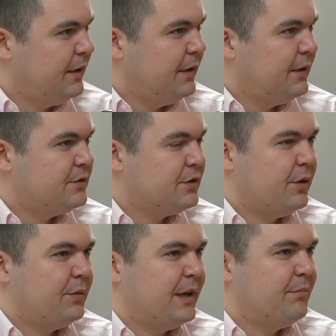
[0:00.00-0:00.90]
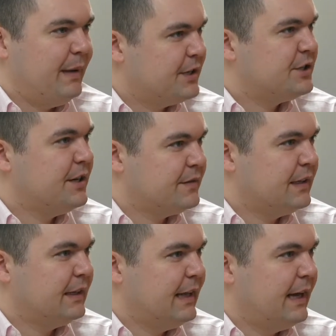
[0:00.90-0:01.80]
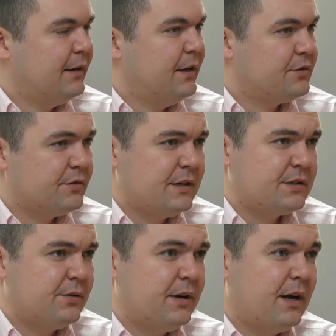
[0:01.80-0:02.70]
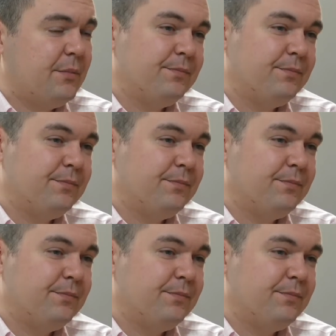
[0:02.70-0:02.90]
So like big shifts like that, interest rates going up,